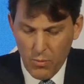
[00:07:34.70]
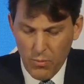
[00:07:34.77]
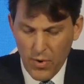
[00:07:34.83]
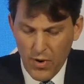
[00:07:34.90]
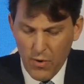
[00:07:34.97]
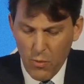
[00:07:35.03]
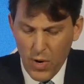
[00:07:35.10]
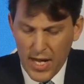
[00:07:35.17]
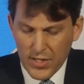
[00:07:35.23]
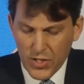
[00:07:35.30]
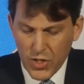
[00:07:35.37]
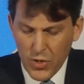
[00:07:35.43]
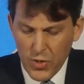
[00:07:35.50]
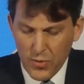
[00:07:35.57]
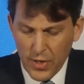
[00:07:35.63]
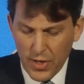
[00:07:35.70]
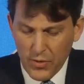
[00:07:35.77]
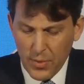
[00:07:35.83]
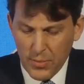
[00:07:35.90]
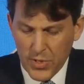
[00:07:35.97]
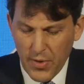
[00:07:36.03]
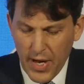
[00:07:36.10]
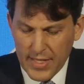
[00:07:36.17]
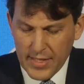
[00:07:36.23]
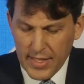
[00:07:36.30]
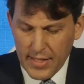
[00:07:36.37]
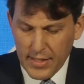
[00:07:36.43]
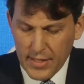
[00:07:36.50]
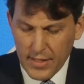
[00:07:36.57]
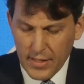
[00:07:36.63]
We're aware, too, that crypto
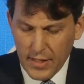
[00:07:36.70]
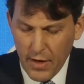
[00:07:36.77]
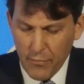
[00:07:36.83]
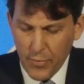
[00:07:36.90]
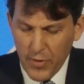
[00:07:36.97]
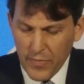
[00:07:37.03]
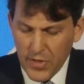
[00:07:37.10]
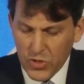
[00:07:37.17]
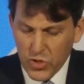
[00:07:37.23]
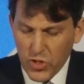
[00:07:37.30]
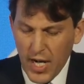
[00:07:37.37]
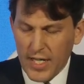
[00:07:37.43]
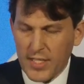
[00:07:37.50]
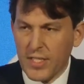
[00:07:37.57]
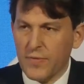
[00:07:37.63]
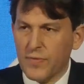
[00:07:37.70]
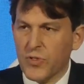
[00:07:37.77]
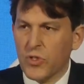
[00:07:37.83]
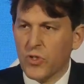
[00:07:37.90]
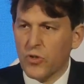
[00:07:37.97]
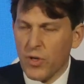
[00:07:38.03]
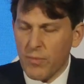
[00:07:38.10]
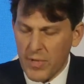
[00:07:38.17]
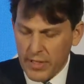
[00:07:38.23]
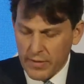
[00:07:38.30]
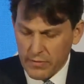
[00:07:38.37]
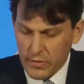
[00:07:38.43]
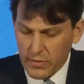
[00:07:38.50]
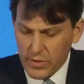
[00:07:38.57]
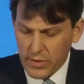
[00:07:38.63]
assets have proven attractive to
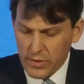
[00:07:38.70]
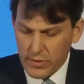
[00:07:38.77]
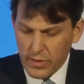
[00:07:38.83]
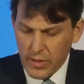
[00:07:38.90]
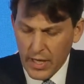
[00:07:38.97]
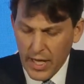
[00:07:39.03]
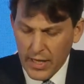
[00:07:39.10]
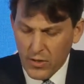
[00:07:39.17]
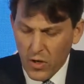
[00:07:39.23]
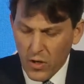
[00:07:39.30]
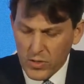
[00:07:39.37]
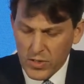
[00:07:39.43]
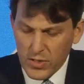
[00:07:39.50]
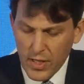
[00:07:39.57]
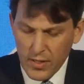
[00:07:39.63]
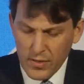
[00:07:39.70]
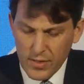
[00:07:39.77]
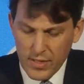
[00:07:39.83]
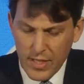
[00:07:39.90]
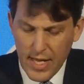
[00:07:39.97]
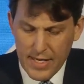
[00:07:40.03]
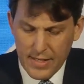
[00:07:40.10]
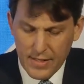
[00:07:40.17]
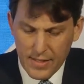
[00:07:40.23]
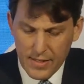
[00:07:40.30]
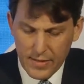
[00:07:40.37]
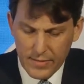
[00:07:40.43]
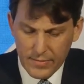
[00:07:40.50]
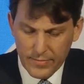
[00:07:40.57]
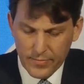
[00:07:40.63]
criminals and hostile
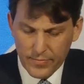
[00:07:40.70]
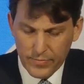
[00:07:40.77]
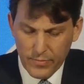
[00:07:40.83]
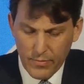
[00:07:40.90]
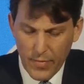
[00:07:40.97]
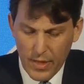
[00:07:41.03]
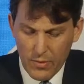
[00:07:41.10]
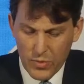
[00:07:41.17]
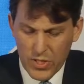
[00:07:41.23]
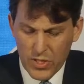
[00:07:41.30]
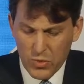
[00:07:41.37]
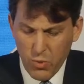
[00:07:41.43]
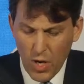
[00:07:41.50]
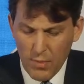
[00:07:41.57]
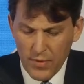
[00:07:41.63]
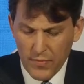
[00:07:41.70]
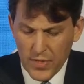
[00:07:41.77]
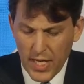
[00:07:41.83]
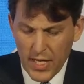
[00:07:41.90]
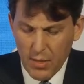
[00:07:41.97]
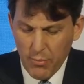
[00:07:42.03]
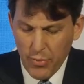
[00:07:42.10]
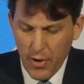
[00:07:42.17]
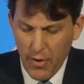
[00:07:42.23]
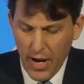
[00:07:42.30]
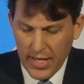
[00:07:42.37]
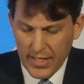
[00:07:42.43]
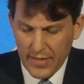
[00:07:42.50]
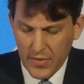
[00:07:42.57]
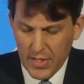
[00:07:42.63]
states, which is why we've taken
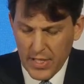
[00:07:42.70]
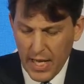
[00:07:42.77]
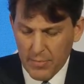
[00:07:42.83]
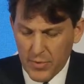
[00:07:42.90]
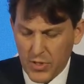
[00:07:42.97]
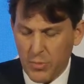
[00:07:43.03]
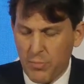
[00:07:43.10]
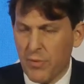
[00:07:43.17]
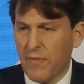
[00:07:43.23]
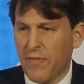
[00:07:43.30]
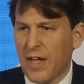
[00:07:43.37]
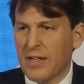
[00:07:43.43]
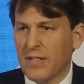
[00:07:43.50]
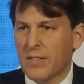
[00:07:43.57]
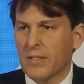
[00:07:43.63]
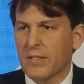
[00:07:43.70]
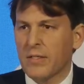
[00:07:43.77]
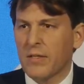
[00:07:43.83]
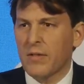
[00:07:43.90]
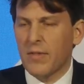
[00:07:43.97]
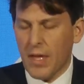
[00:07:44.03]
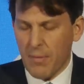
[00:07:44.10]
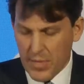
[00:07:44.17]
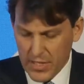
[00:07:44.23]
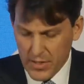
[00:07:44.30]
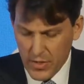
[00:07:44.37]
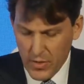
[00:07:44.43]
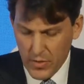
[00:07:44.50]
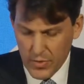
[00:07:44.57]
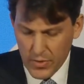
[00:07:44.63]
proactive steps to prevent their
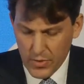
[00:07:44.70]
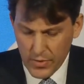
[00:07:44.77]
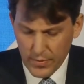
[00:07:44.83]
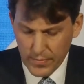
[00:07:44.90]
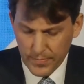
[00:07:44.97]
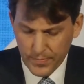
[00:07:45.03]
misuse.